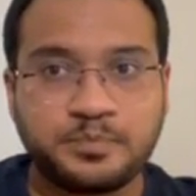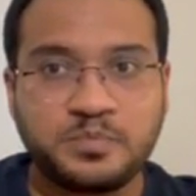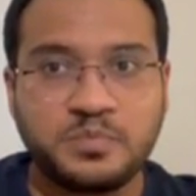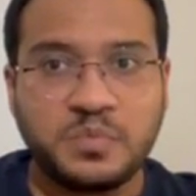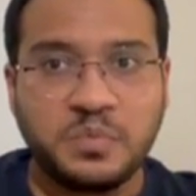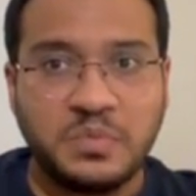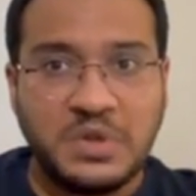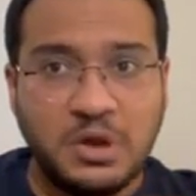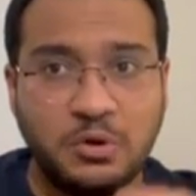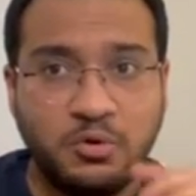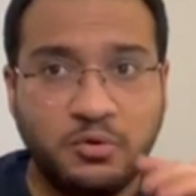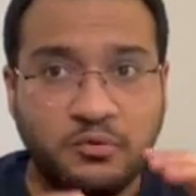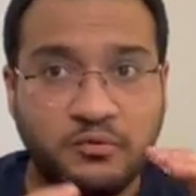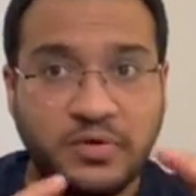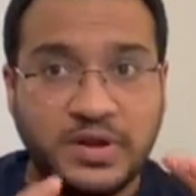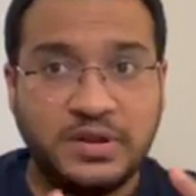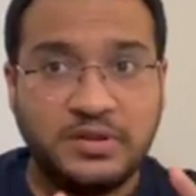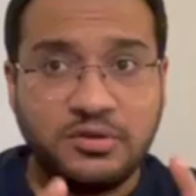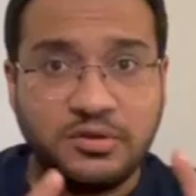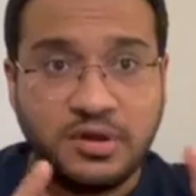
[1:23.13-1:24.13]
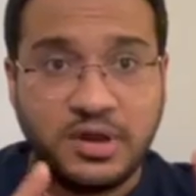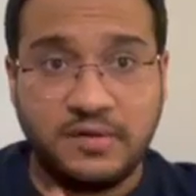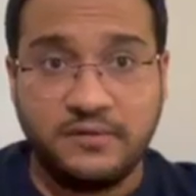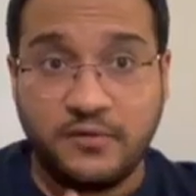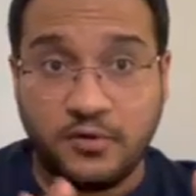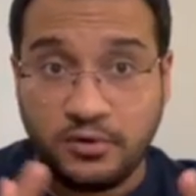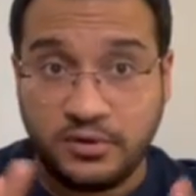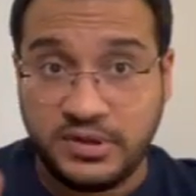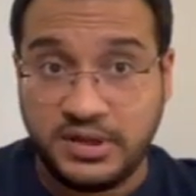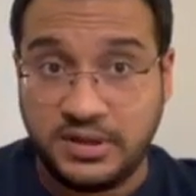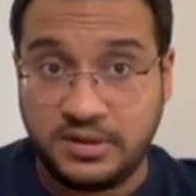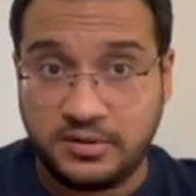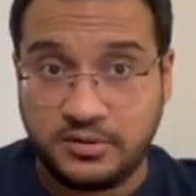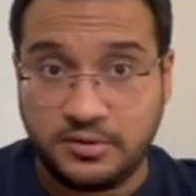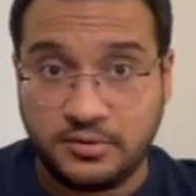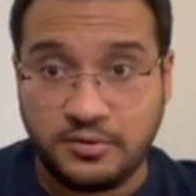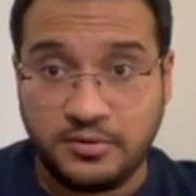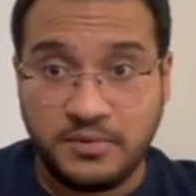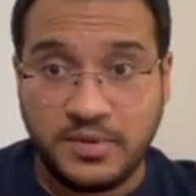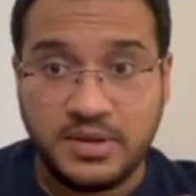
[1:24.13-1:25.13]
Now, once you have all these
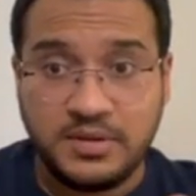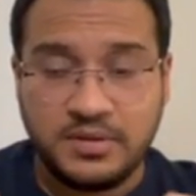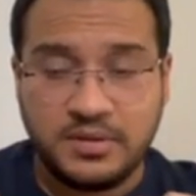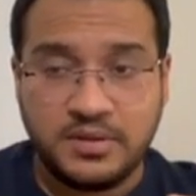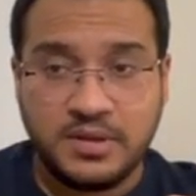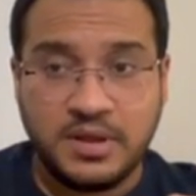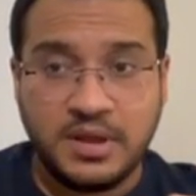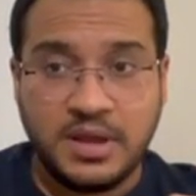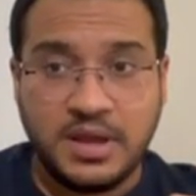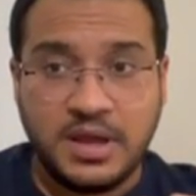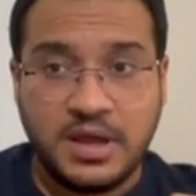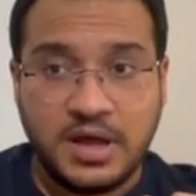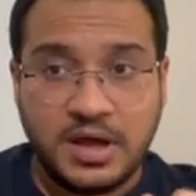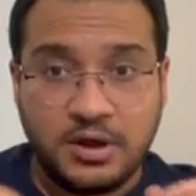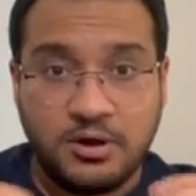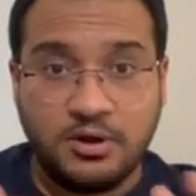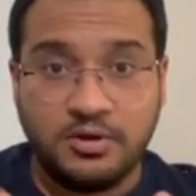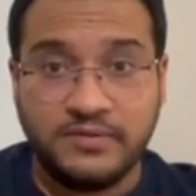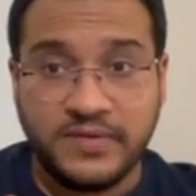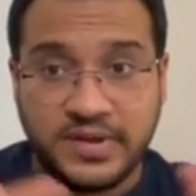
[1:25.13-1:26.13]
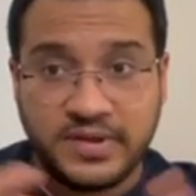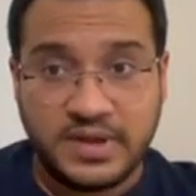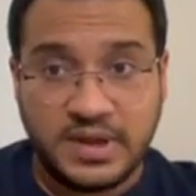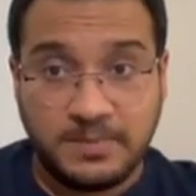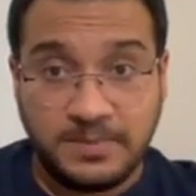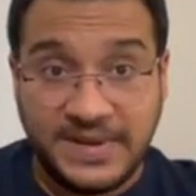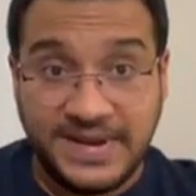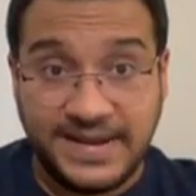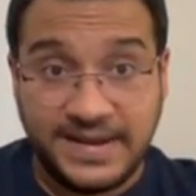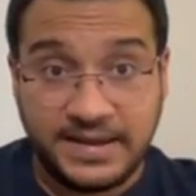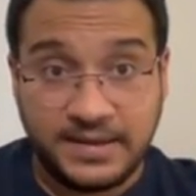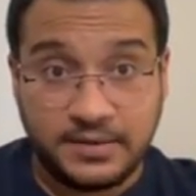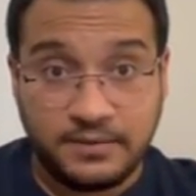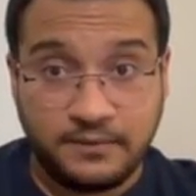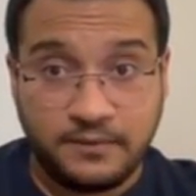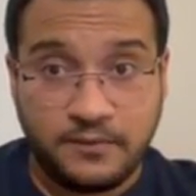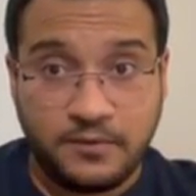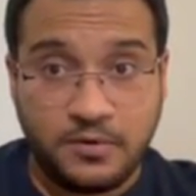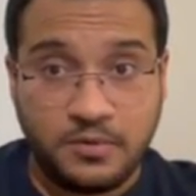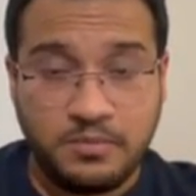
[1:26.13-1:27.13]
documents along with the application
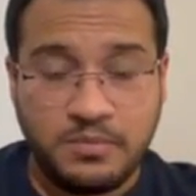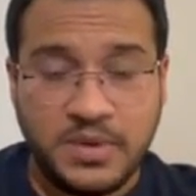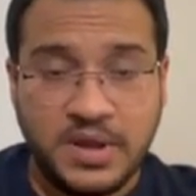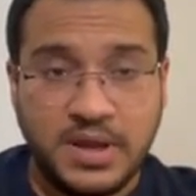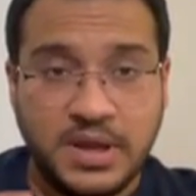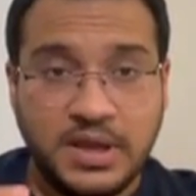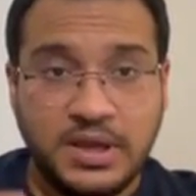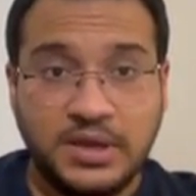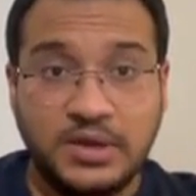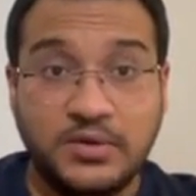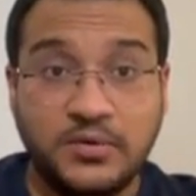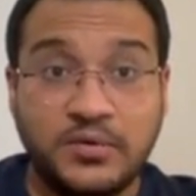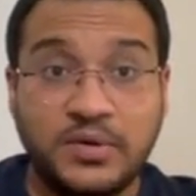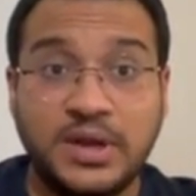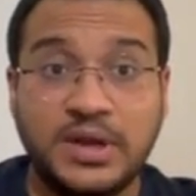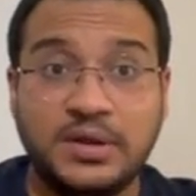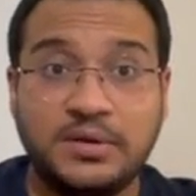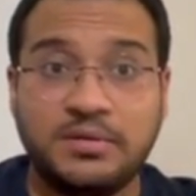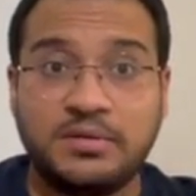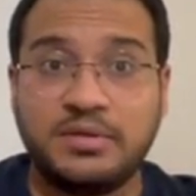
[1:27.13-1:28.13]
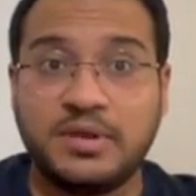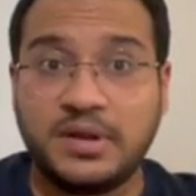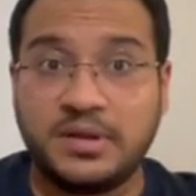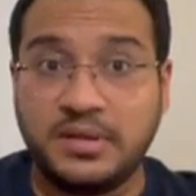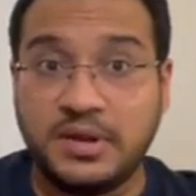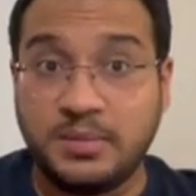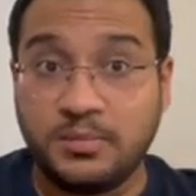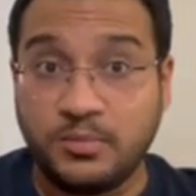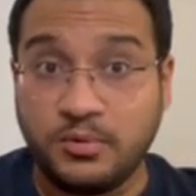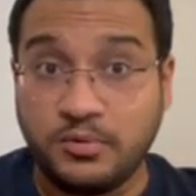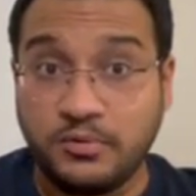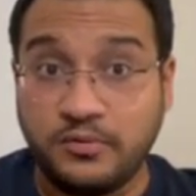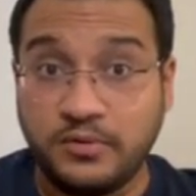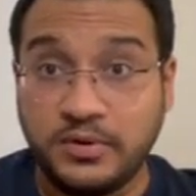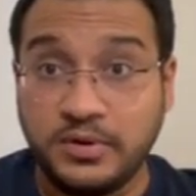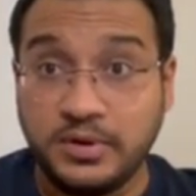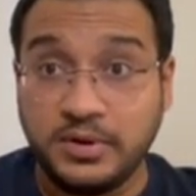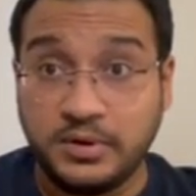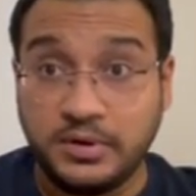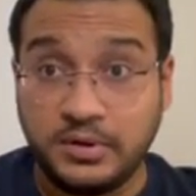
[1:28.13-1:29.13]
form, you need to send them
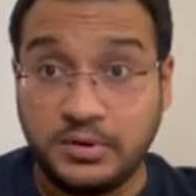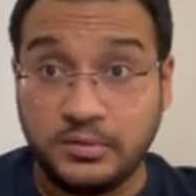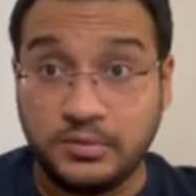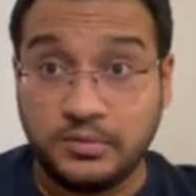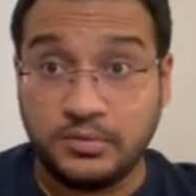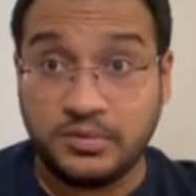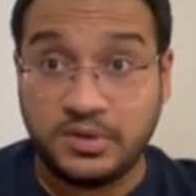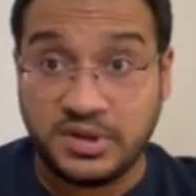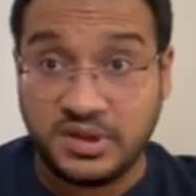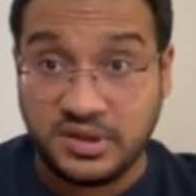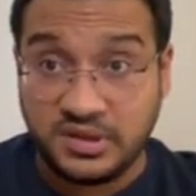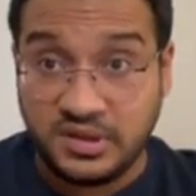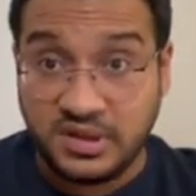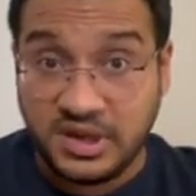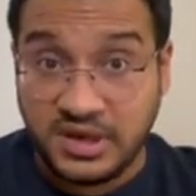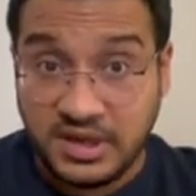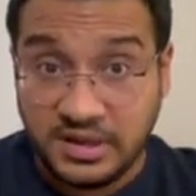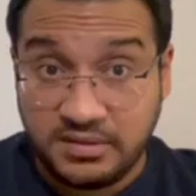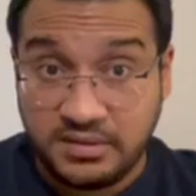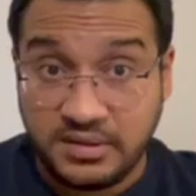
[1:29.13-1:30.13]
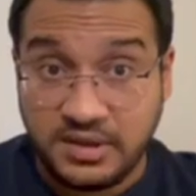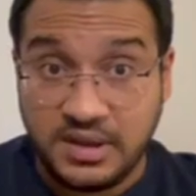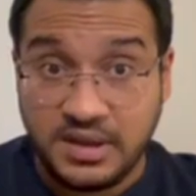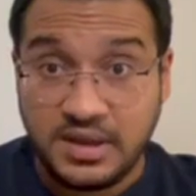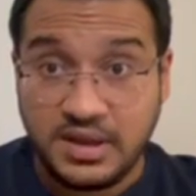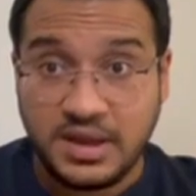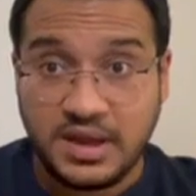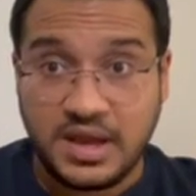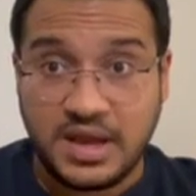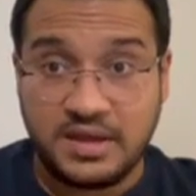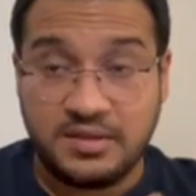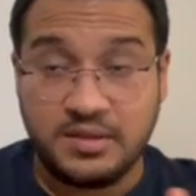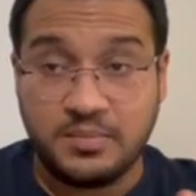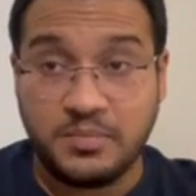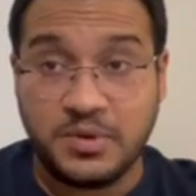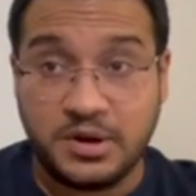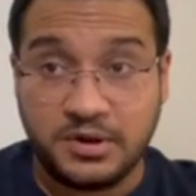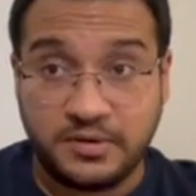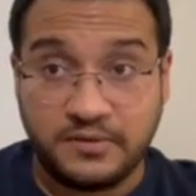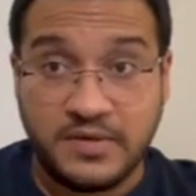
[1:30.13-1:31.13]
over to the GDC as a
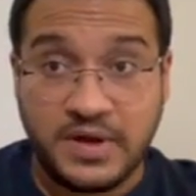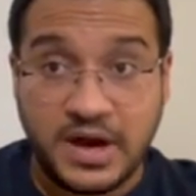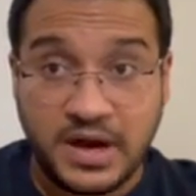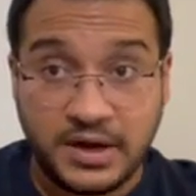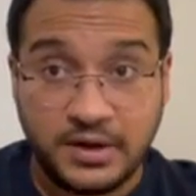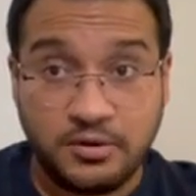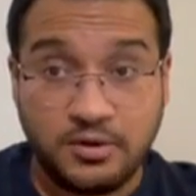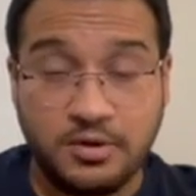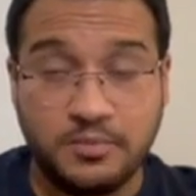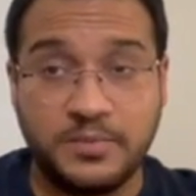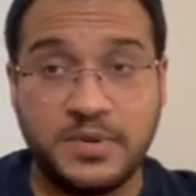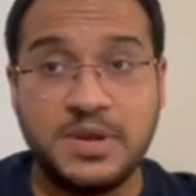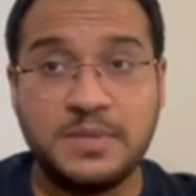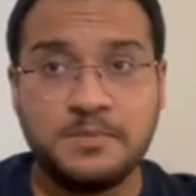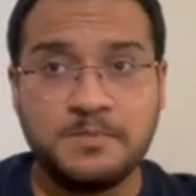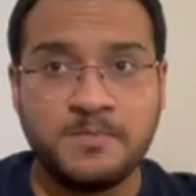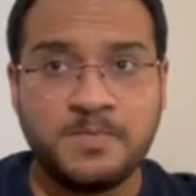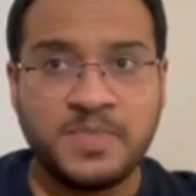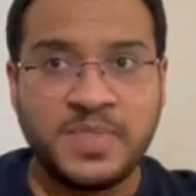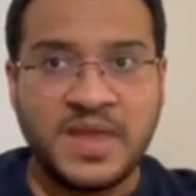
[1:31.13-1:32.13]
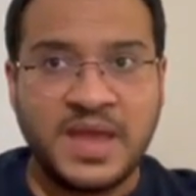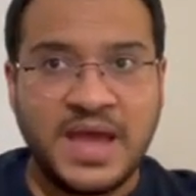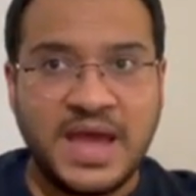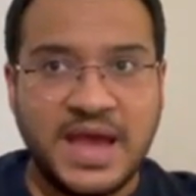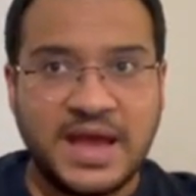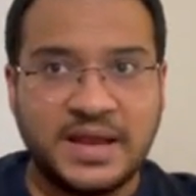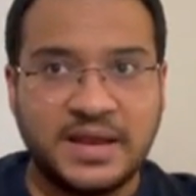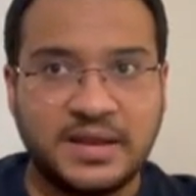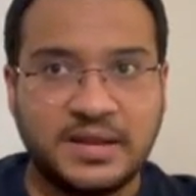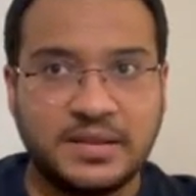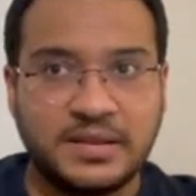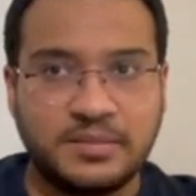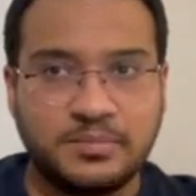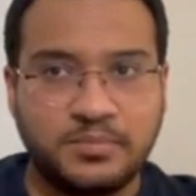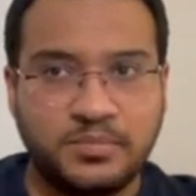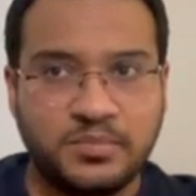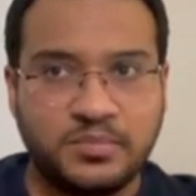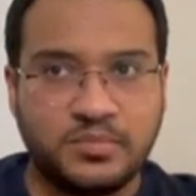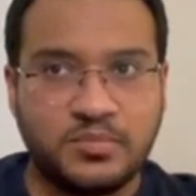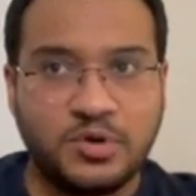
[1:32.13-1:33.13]
part of hard copy, and
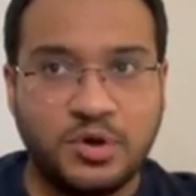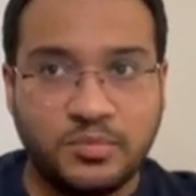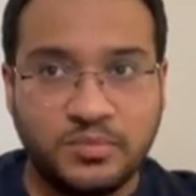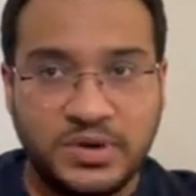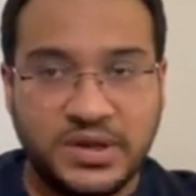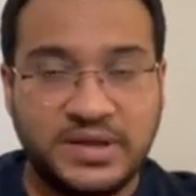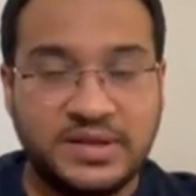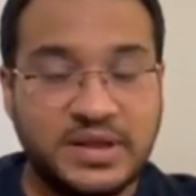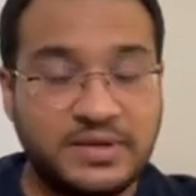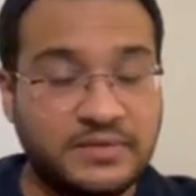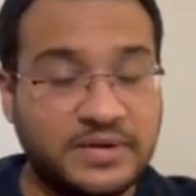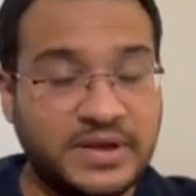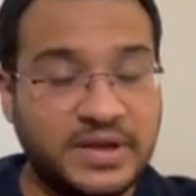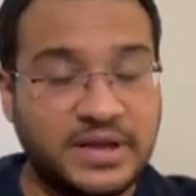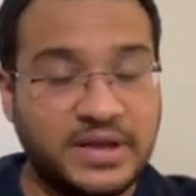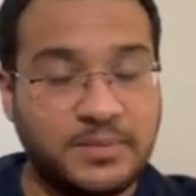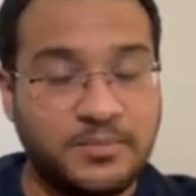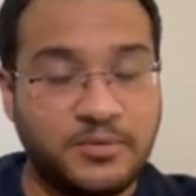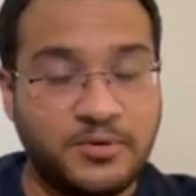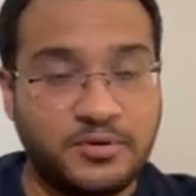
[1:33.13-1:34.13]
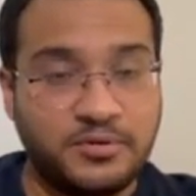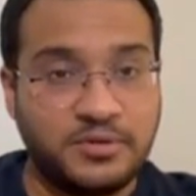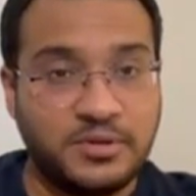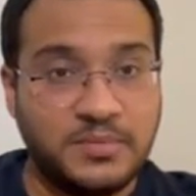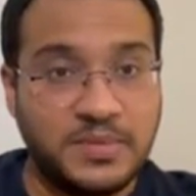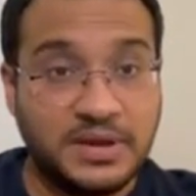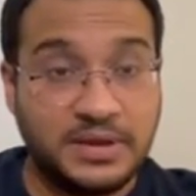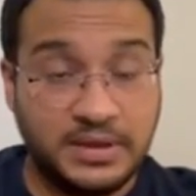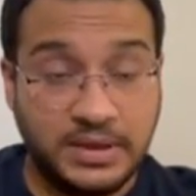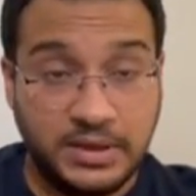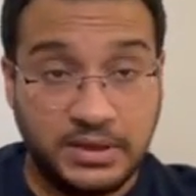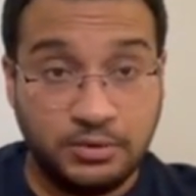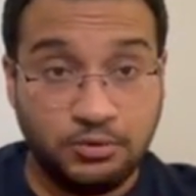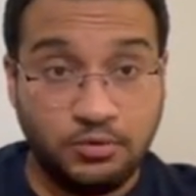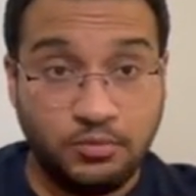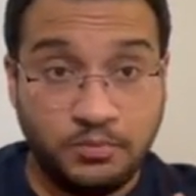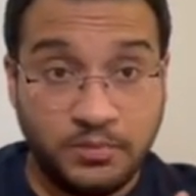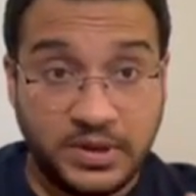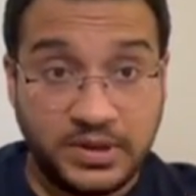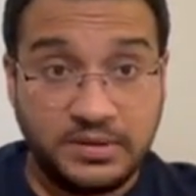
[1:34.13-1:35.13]
normally they will take approximately 2
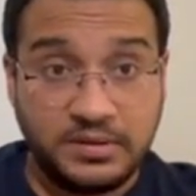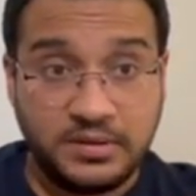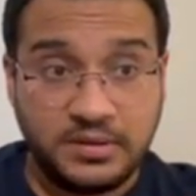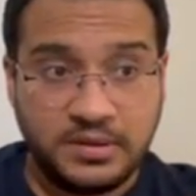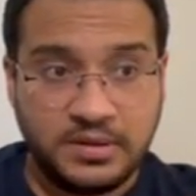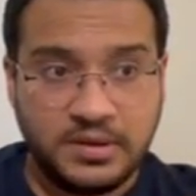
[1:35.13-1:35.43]
months